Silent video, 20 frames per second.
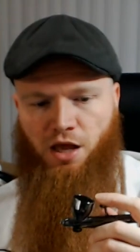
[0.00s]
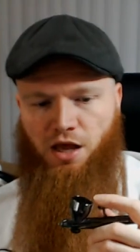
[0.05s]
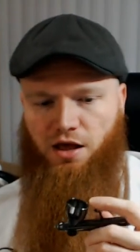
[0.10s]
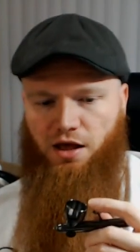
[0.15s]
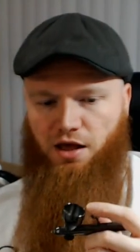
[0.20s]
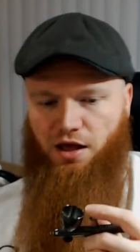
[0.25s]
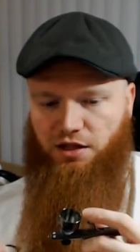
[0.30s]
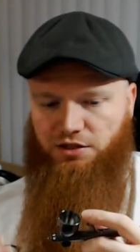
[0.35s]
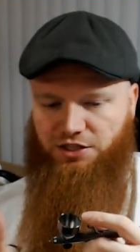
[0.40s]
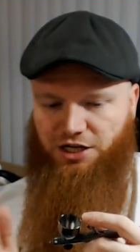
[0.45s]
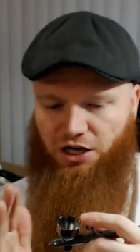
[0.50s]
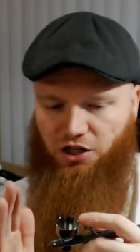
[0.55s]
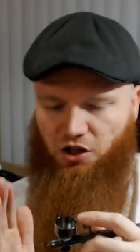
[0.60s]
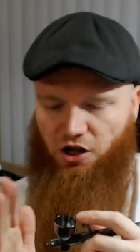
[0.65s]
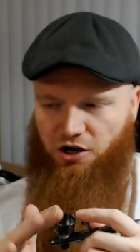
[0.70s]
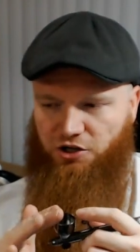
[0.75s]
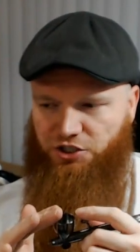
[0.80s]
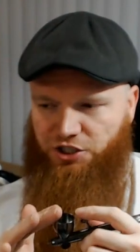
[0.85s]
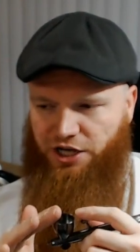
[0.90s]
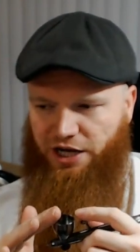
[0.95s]
It's got a
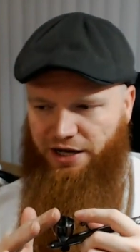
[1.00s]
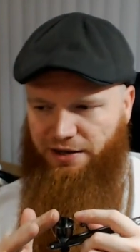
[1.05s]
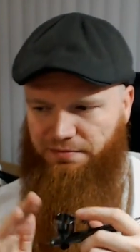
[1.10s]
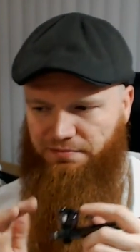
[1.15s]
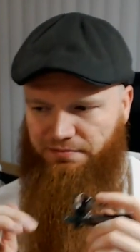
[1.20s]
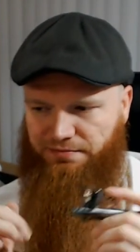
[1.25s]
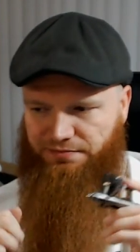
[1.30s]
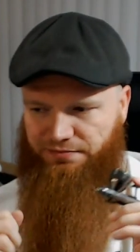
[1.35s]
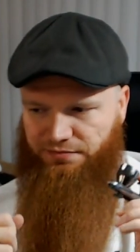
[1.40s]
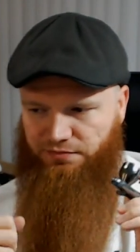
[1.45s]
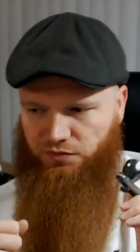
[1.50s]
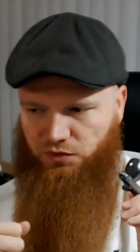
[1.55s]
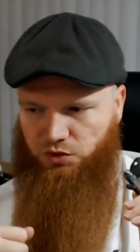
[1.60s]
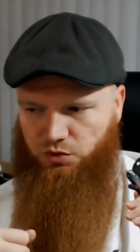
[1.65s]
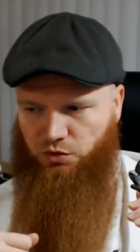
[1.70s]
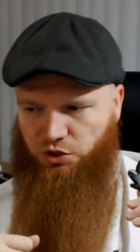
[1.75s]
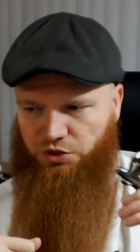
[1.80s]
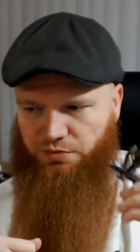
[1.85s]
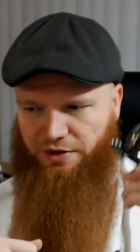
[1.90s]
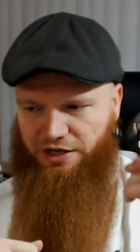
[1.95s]
large cut,
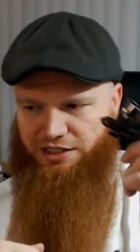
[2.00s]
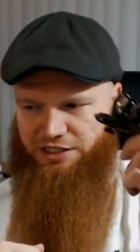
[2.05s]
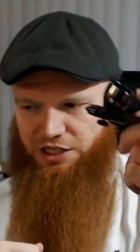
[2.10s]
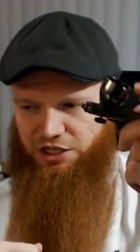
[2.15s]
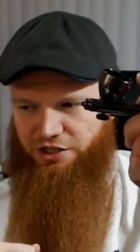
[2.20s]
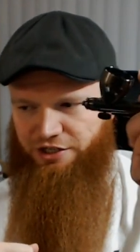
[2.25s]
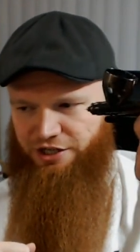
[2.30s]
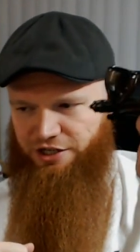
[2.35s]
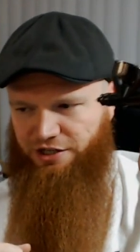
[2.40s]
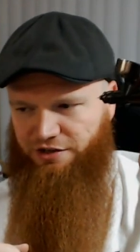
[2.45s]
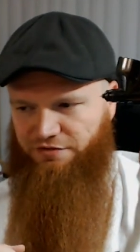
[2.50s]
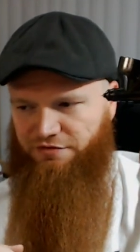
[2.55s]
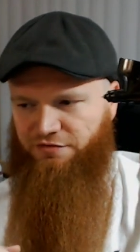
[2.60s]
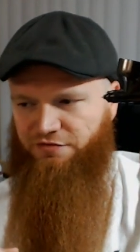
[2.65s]
which makes it good